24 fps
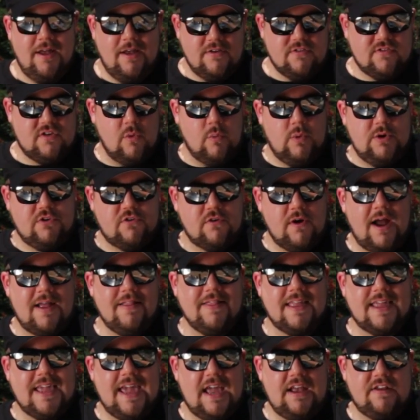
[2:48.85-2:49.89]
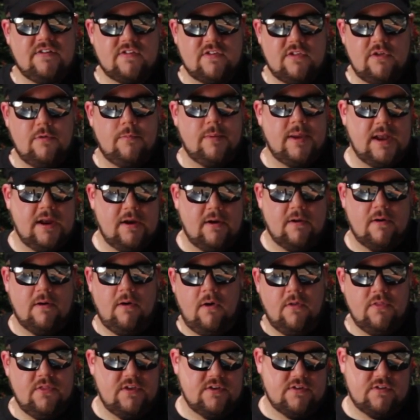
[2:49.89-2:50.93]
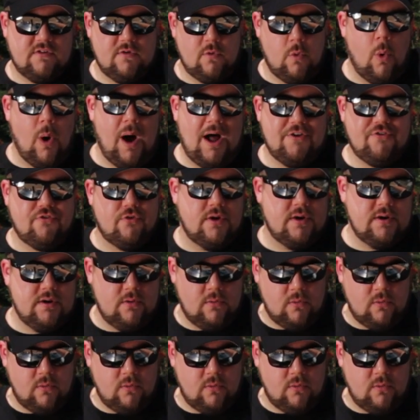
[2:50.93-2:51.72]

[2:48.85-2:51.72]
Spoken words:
So we tried the case lube here on this quadrant